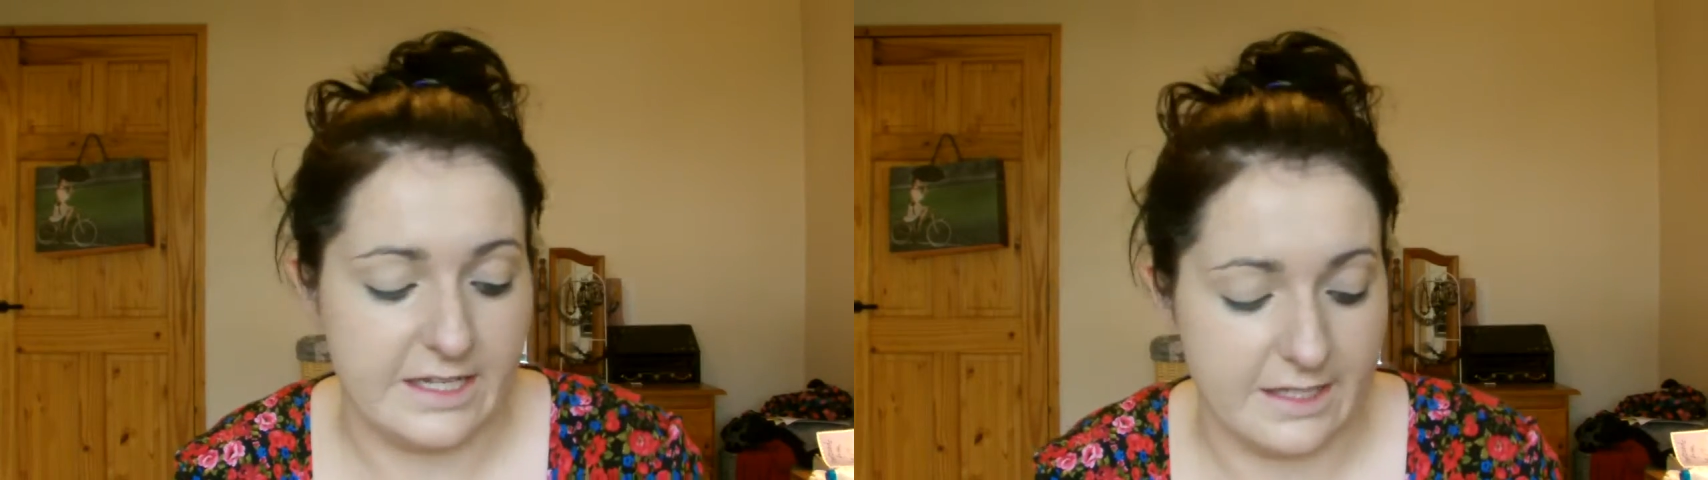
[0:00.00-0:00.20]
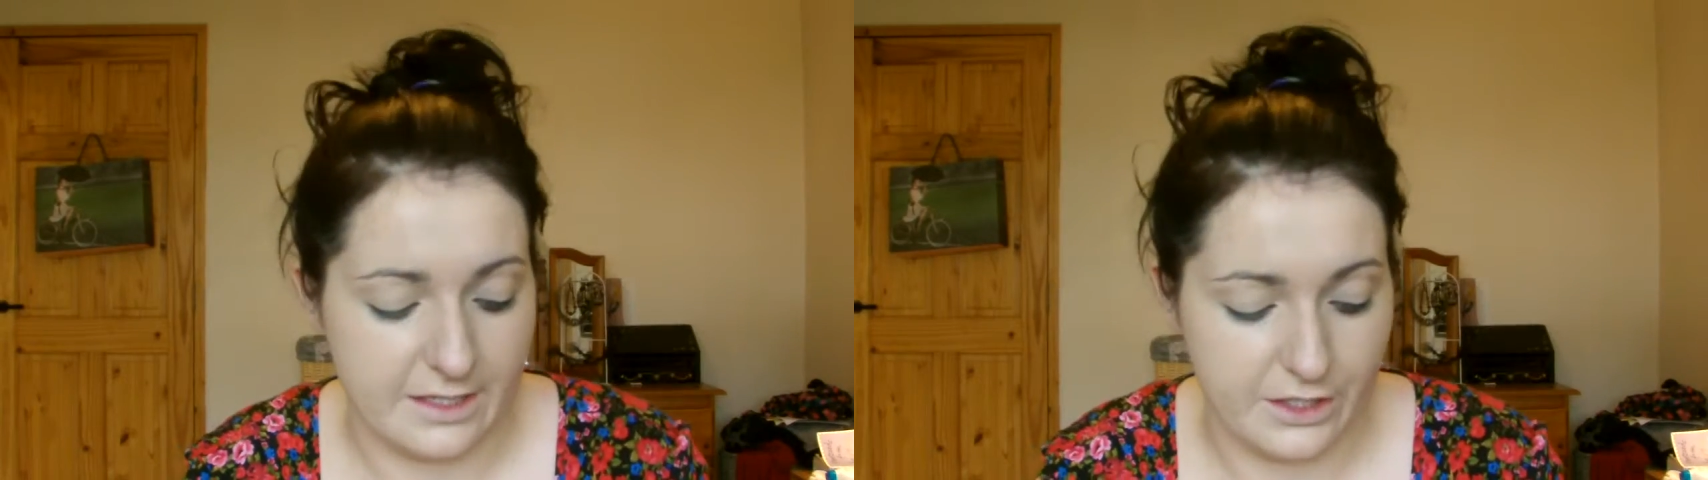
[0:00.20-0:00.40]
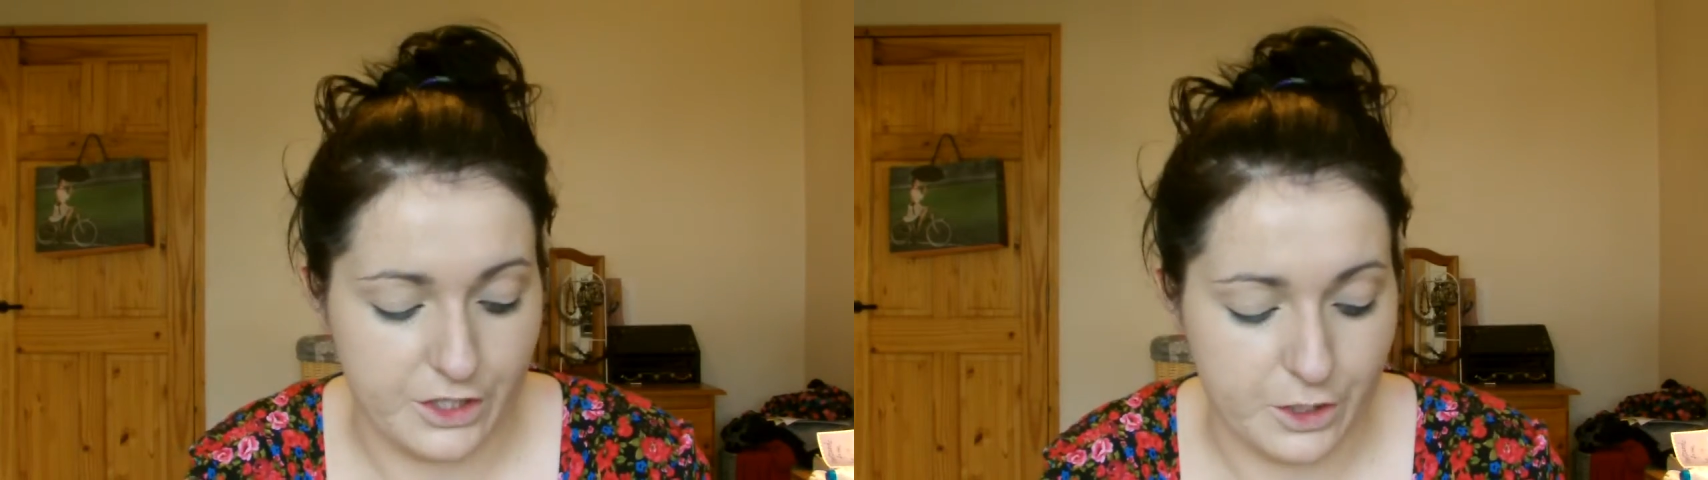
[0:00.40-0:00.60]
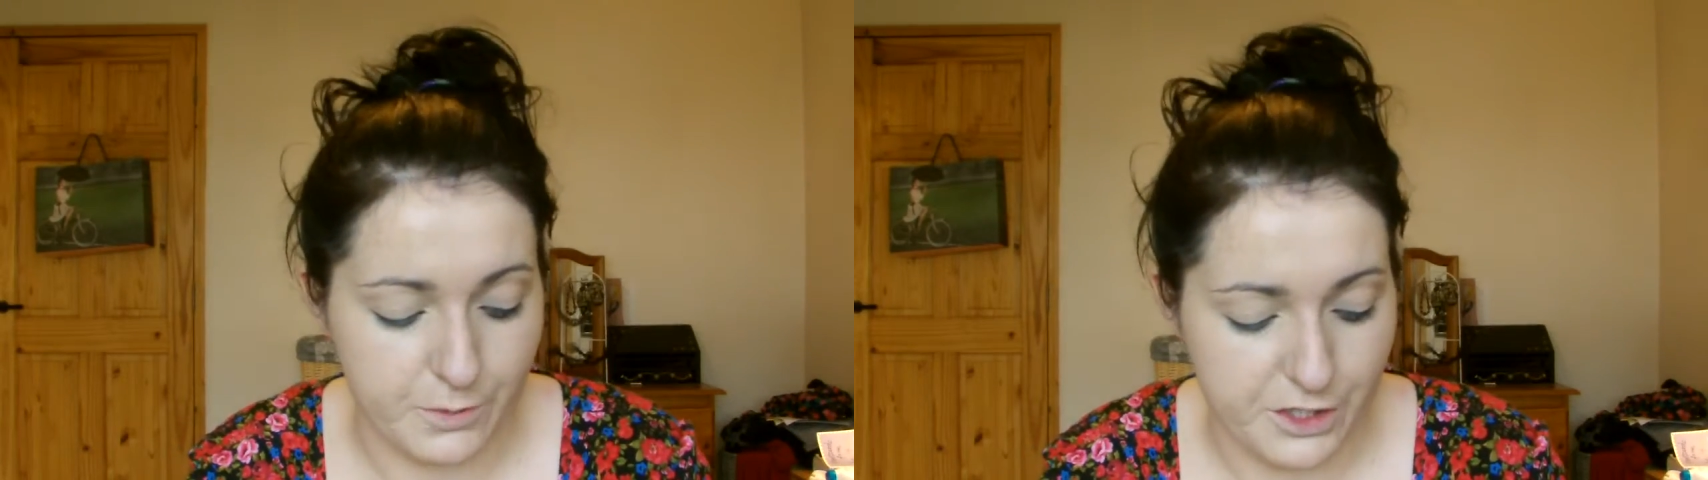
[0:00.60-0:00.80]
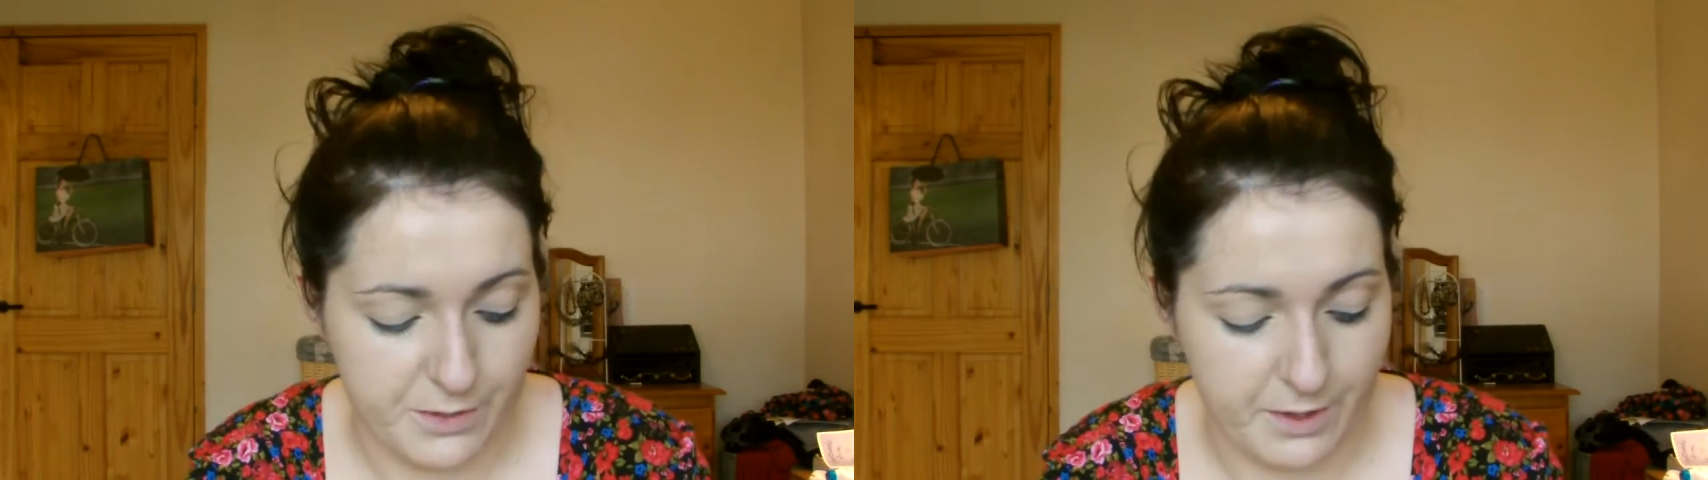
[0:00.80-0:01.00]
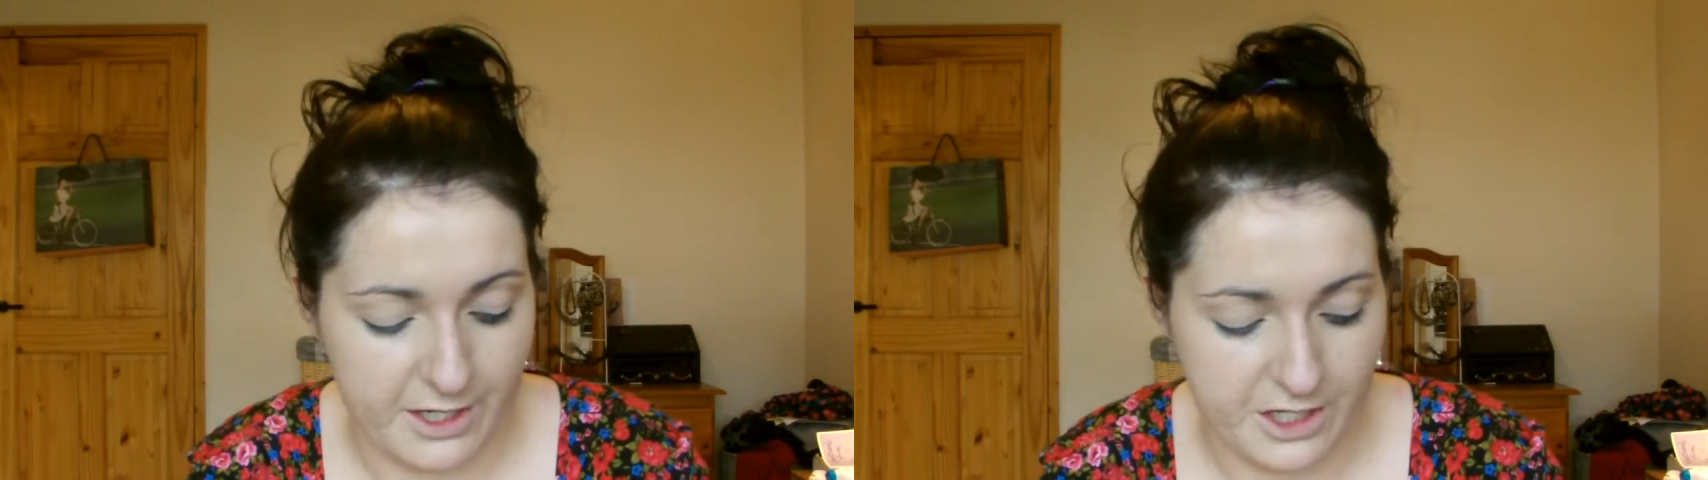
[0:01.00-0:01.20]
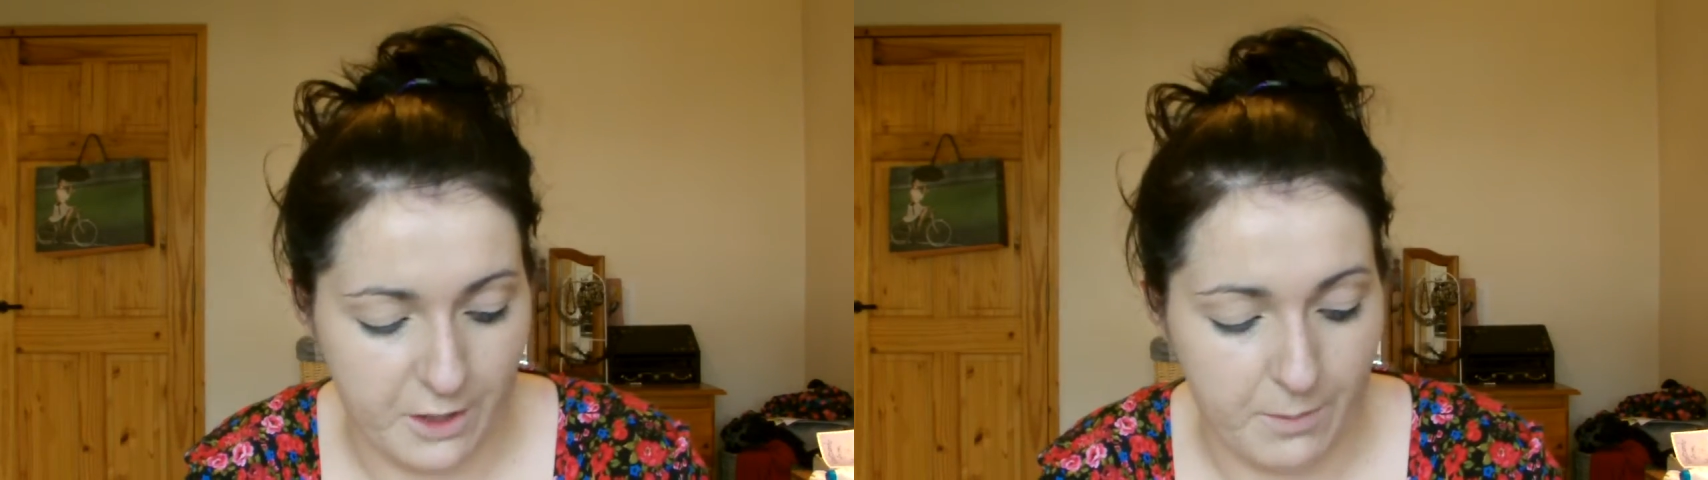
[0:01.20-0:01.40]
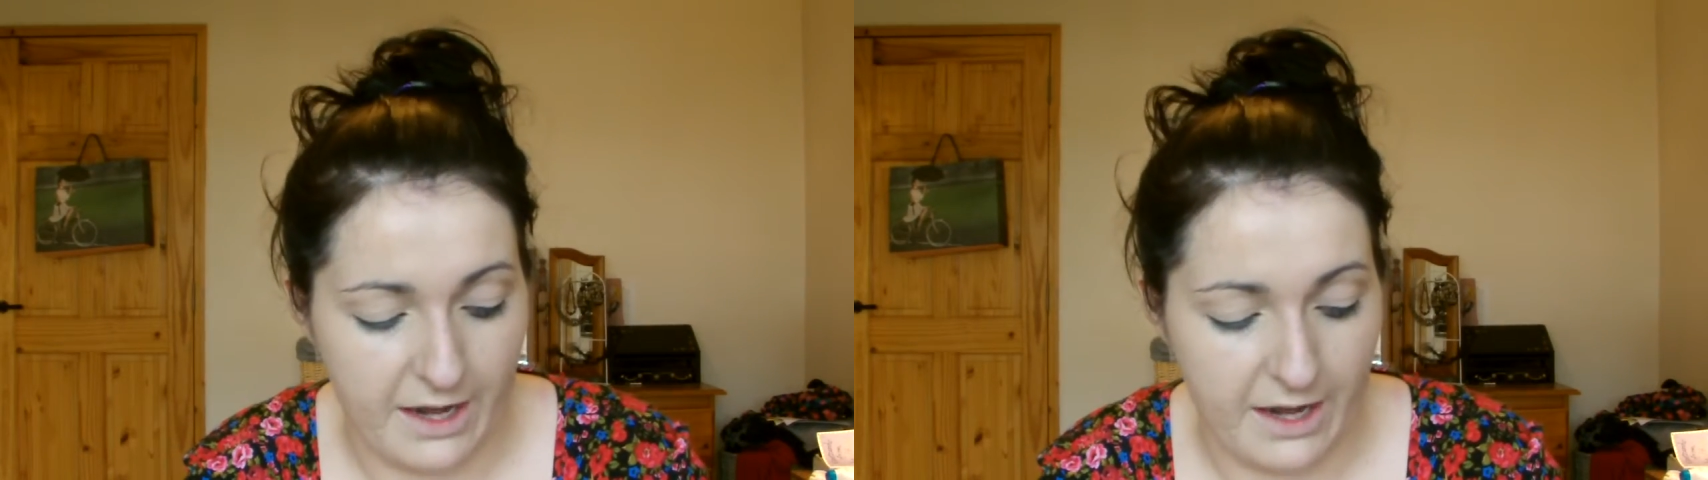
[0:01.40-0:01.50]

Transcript: This is a super cheap eyeshadow